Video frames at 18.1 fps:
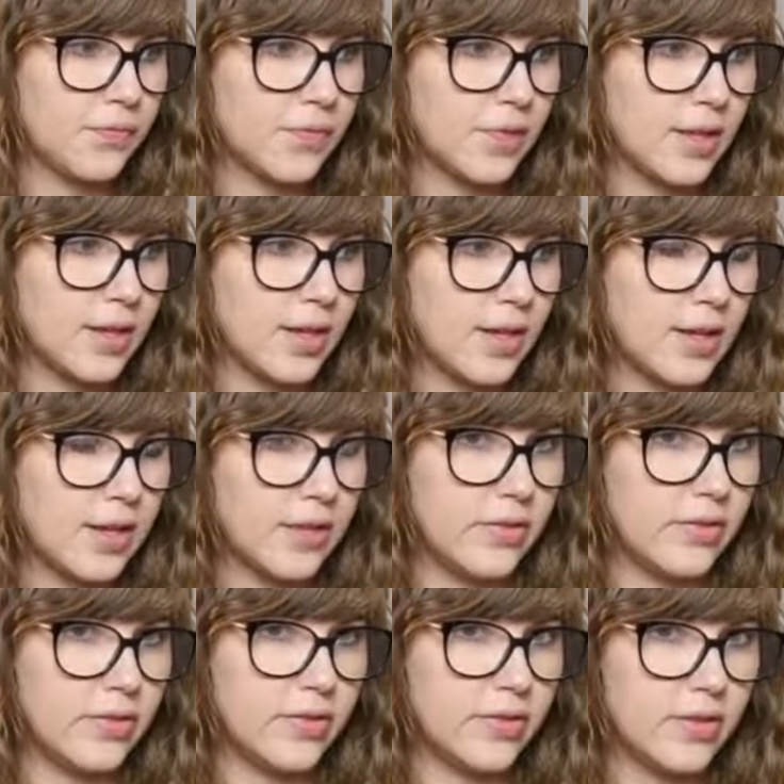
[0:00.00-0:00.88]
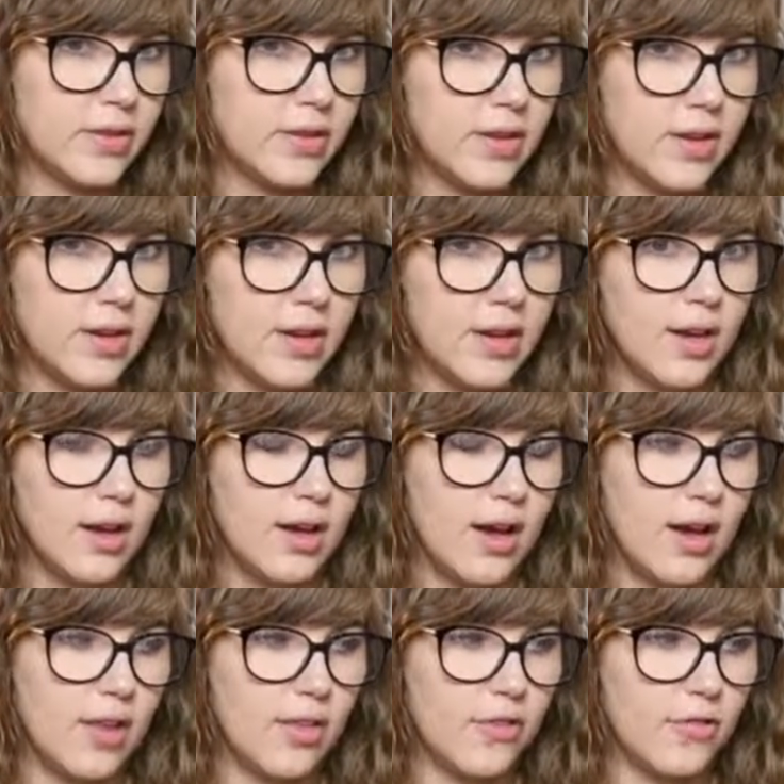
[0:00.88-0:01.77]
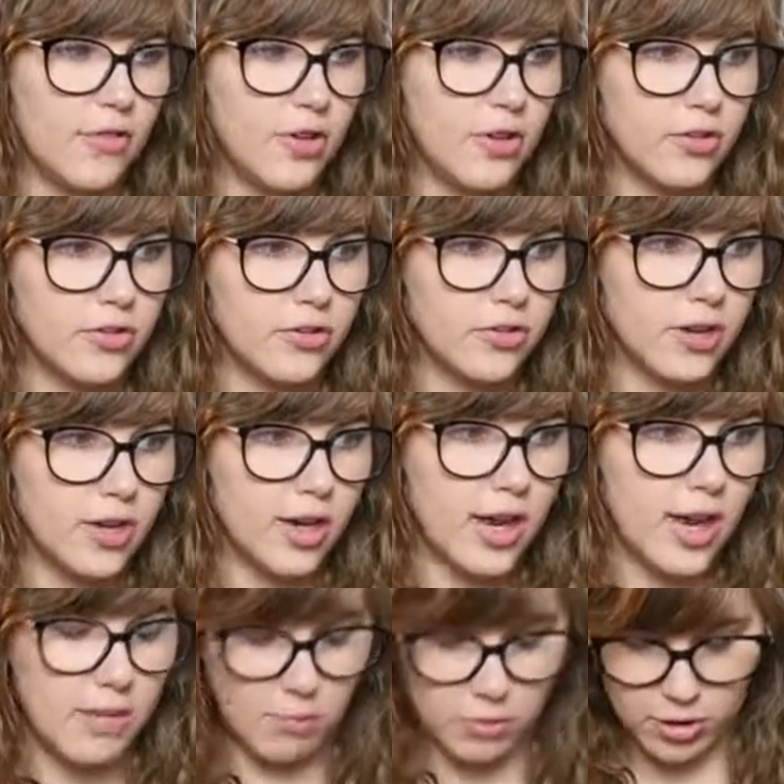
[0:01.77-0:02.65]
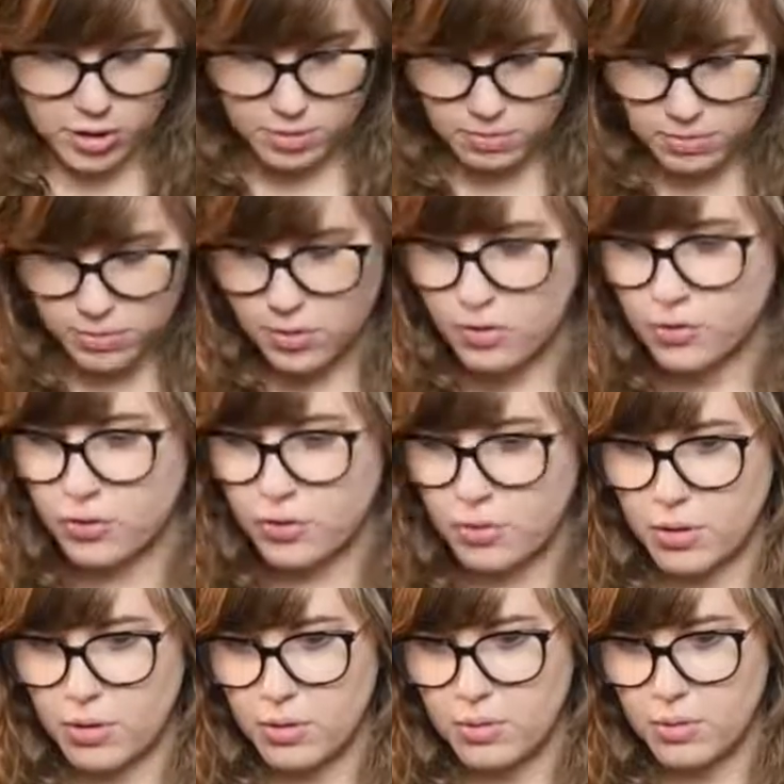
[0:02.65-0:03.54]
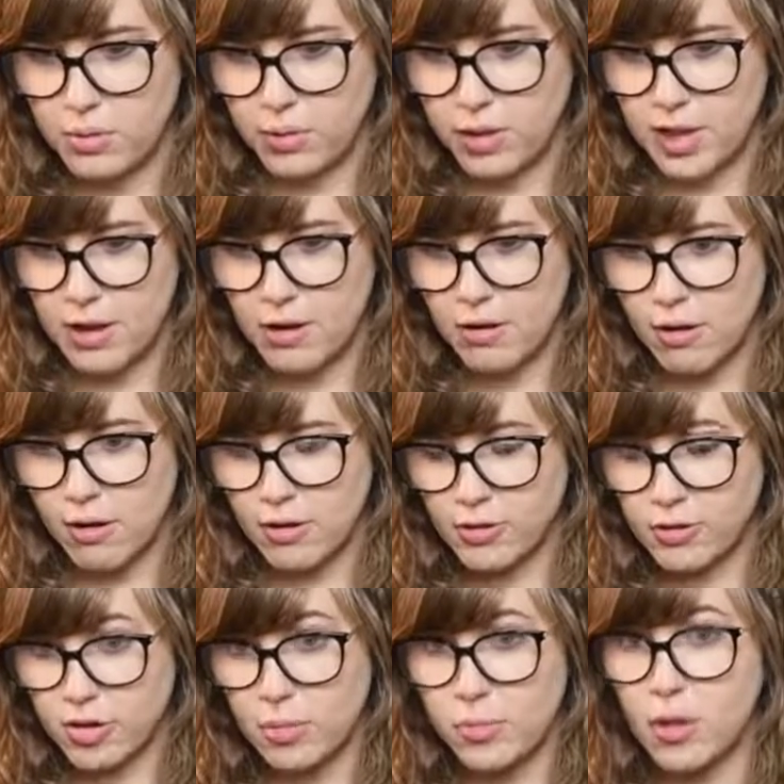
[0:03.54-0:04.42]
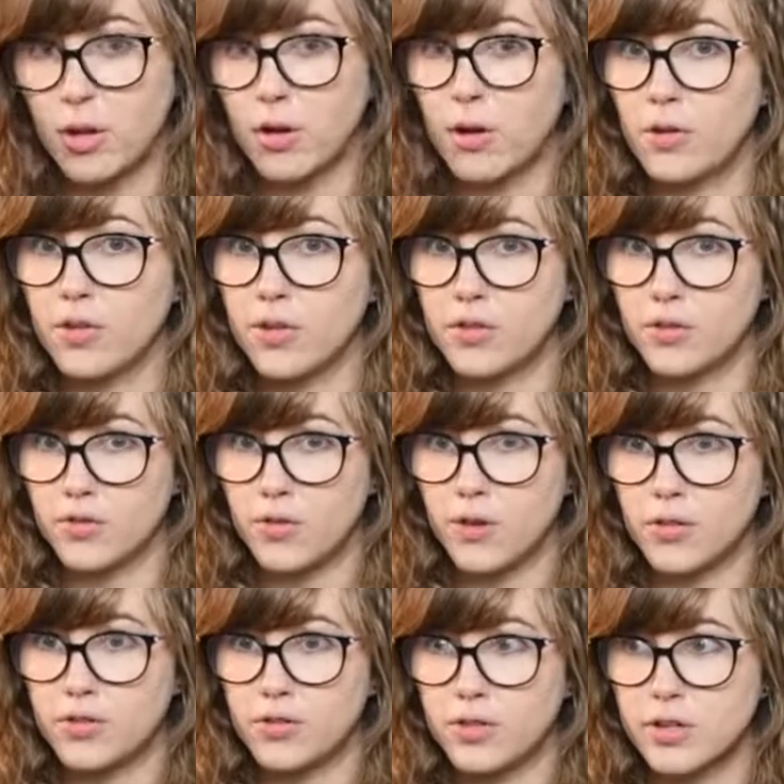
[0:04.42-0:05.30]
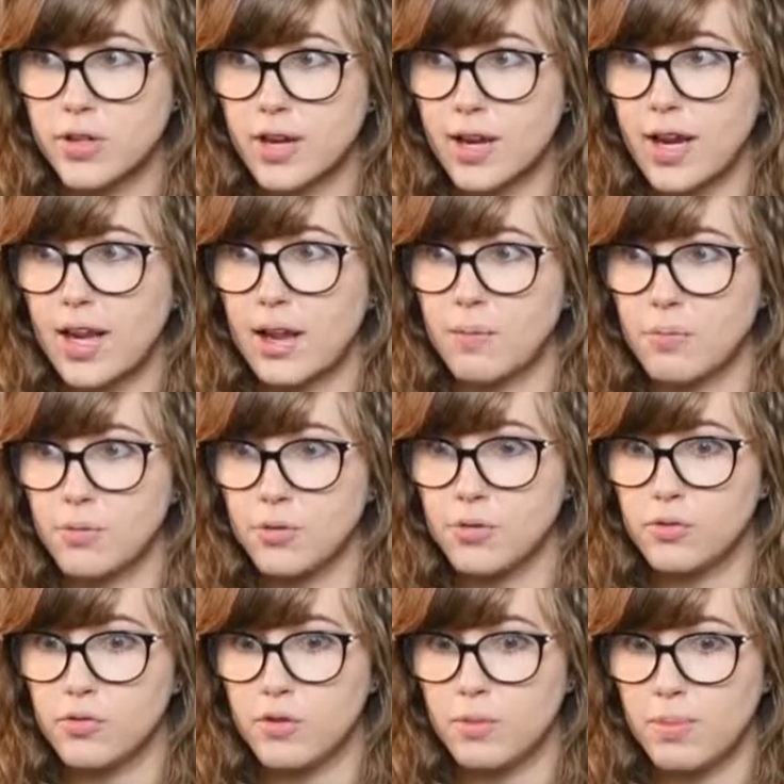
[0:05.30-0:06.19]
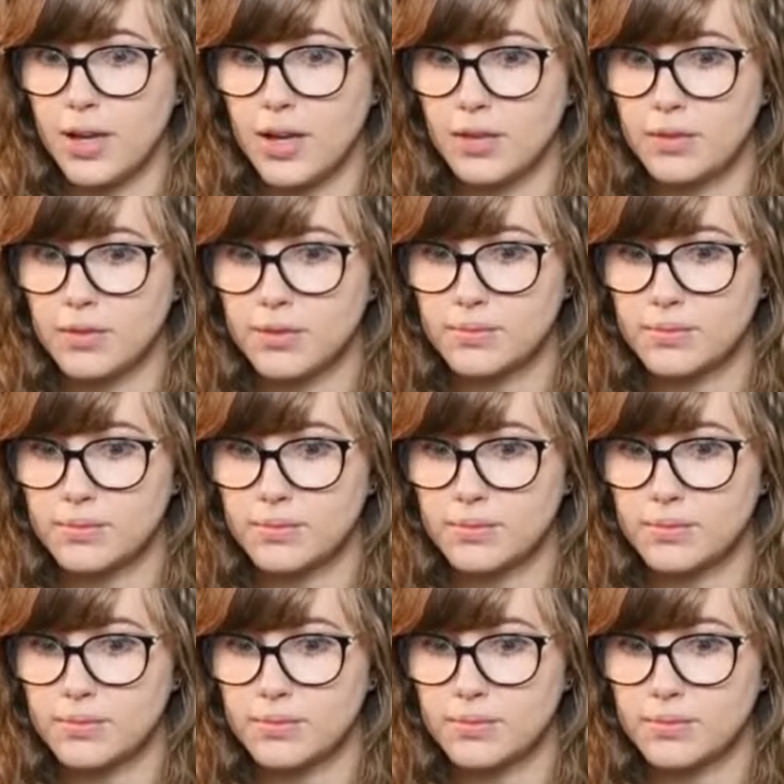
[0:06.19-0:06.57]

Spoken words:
is on the 1st string, and we're gonna move, so we're gonna play all the tremolo notes on the 1st string and move the bass.